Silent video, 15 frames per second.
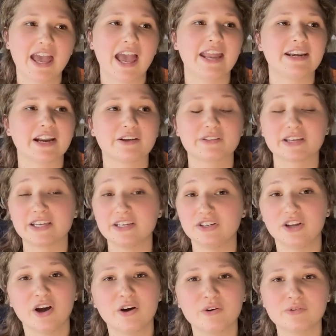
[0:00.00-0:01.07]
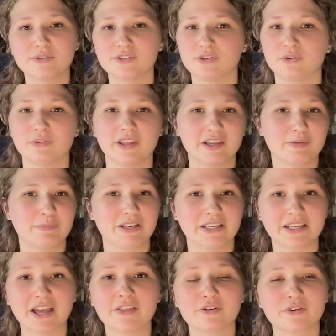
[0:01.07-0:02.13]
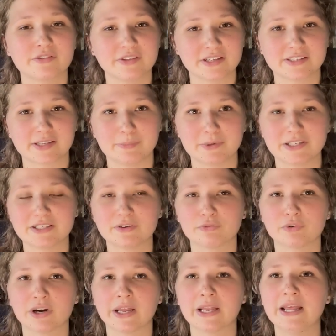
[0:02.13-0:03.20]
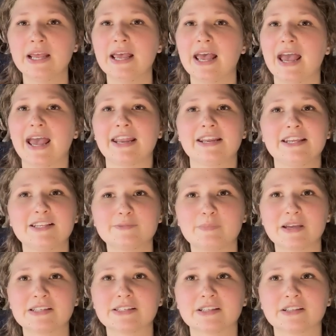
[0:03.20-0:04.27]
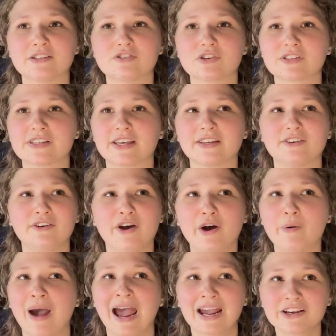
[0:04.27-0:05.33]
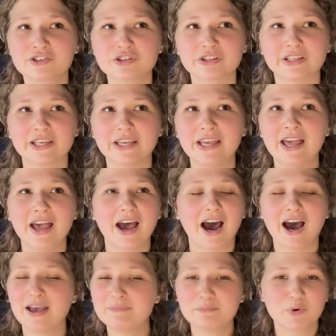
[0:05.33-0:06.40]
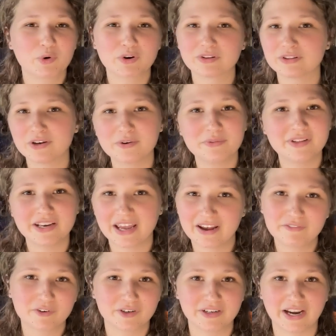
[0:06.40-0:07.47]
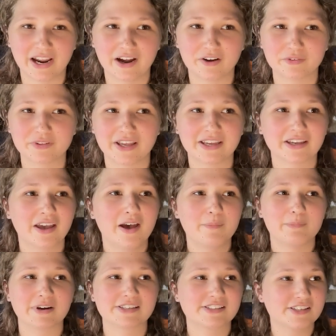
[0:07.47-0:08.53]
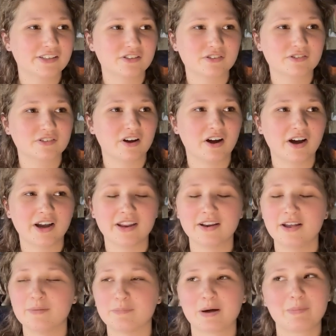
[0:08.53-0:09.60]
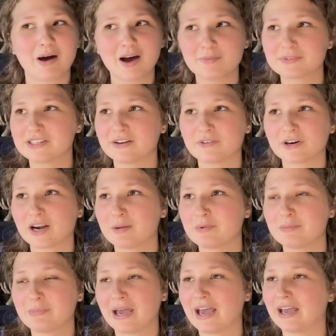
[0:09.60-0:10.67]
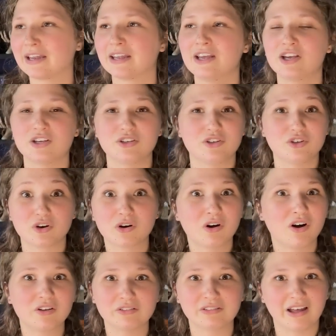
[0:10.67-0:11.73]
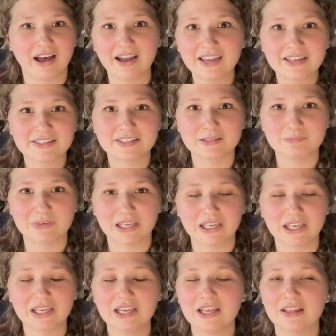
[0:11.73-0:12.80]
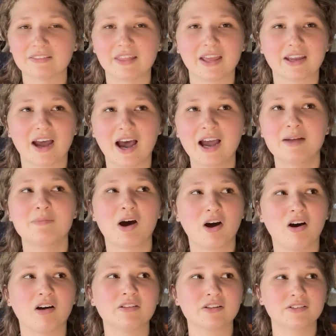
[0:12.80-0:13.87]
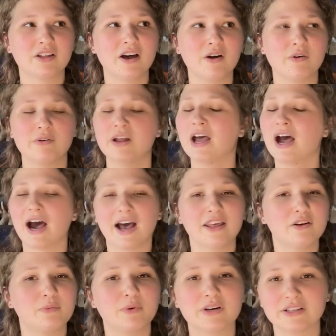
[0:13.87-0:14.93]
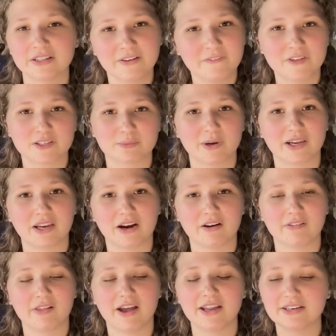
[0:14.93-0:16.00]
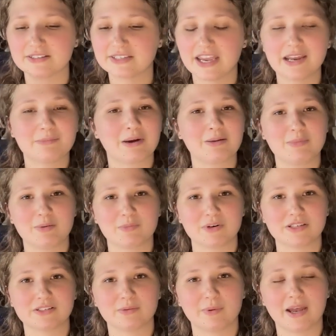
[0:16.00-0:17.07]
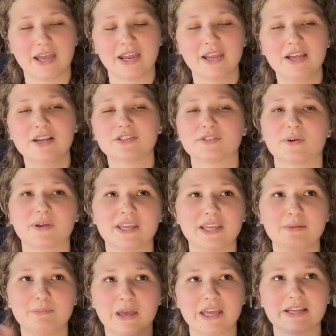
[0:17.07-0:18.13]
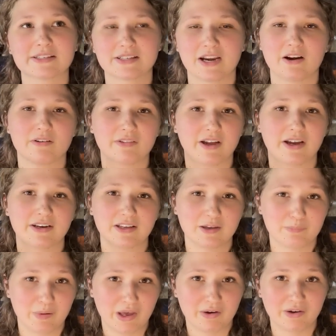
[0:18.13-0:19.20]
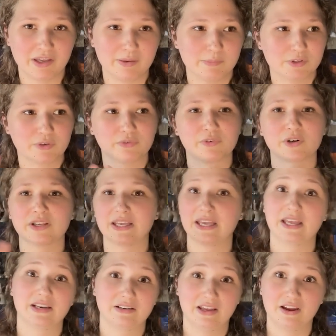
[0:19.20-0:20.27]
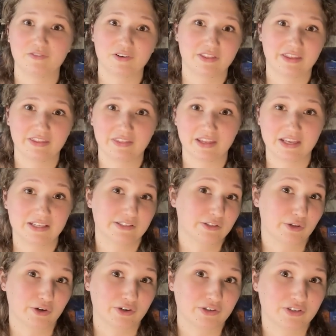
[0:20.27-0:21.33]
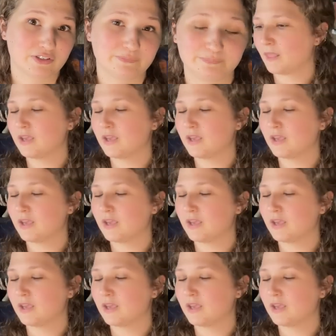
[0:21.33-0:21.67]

And now that he knows, you know, they can be together and things can be different. And he's basically just like, no, actually, I'm more alone than ever now. Like my sister's gone. My mom's never coming back. You're all lying to me. Like I'm all alone. I don't want to live this way, Caroline. Take my memories away. So he makes Caroline compel him to forget everything that he's learned.